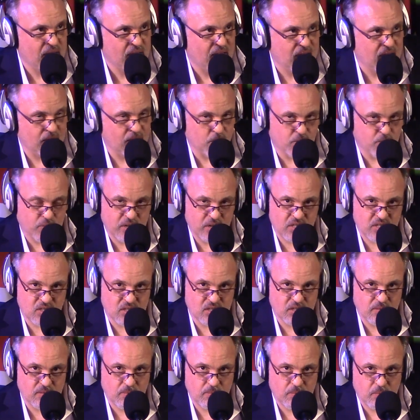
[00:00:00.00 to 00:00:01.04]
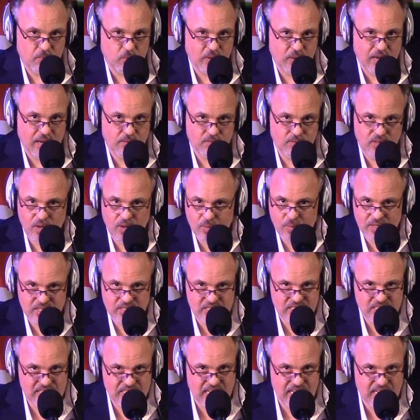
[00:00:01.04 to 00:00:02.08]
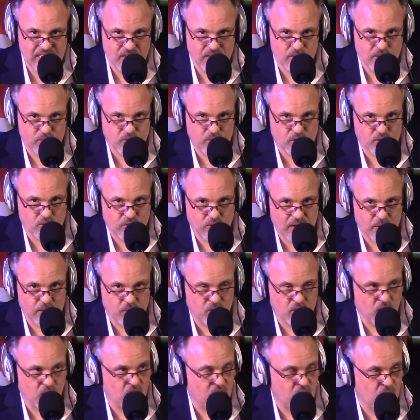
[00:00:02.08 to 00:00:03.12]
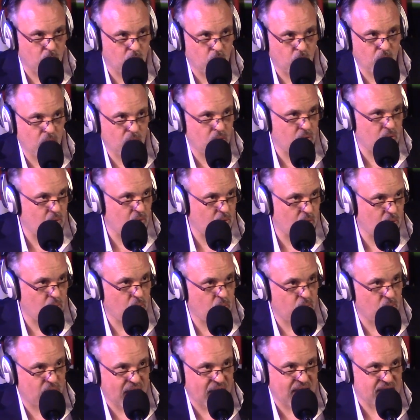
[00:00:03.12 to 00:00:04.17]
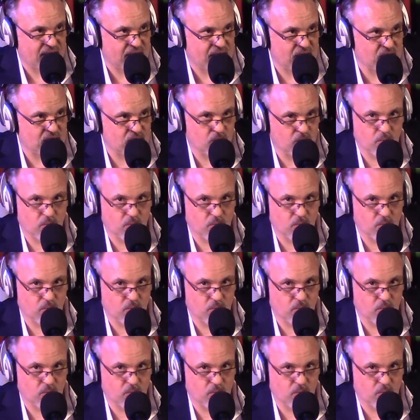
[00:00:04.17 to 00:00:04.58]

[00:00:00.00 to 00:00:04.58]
In Britain, we have no understanding of the groundhog or what all that is.